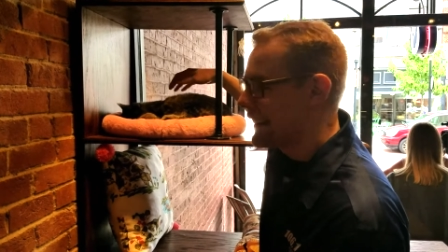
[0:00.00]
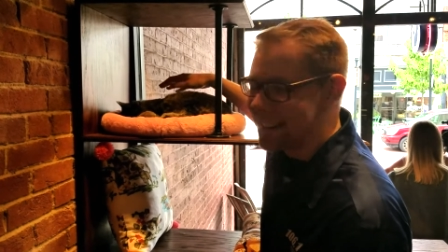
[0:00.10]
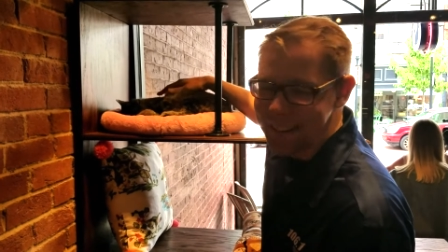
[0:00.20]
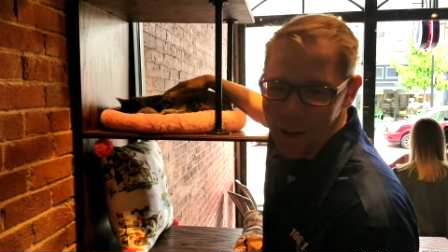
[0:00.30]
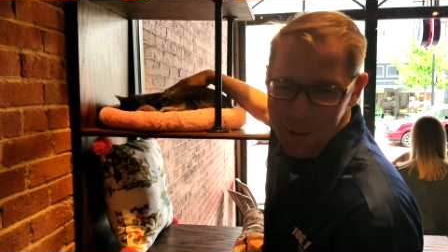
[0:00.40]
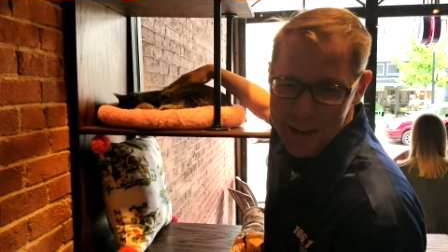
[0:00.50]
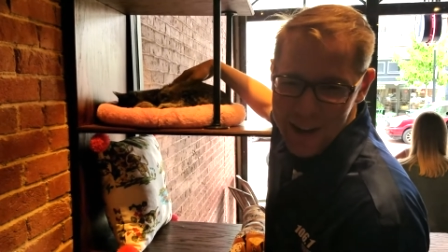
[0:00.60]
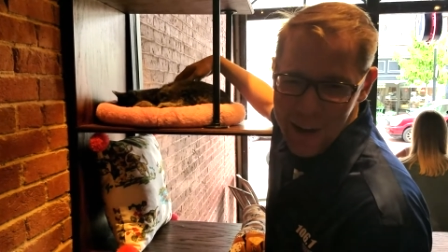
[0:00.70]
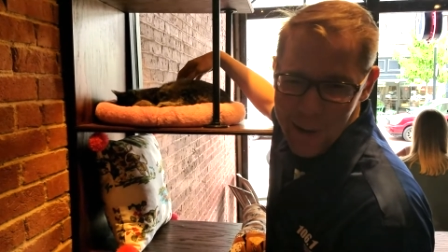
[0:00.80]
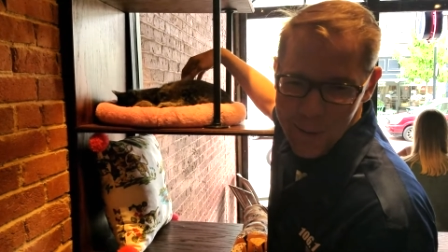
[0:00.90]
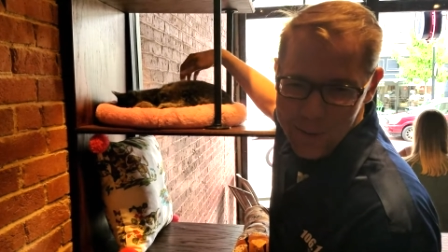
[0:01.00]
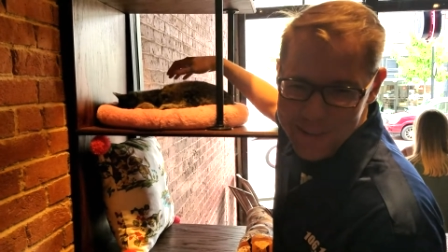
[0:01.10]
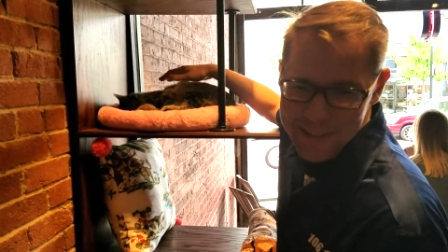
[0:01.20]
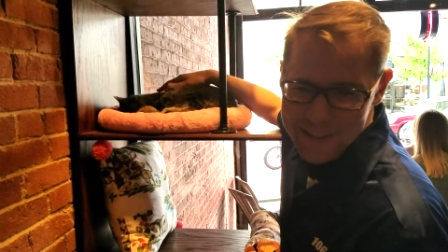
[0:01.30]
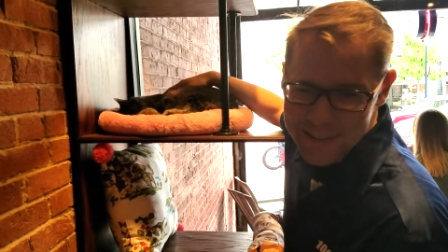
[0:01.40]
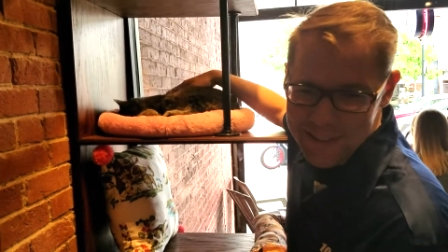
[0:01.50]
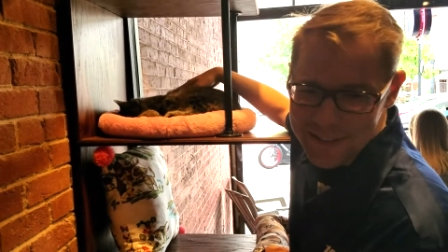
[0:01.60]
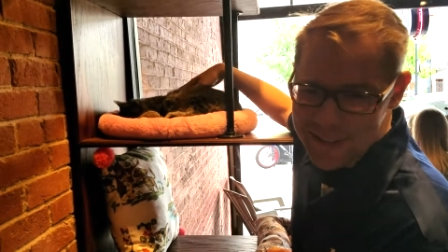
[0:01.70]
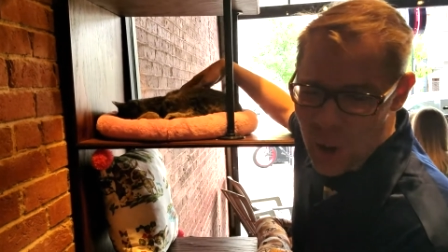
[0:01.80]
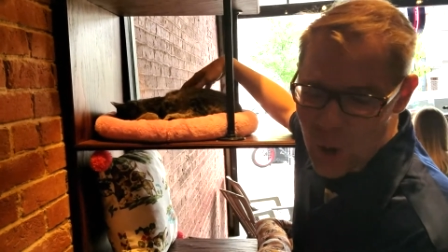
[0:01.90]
He's so cute. He's so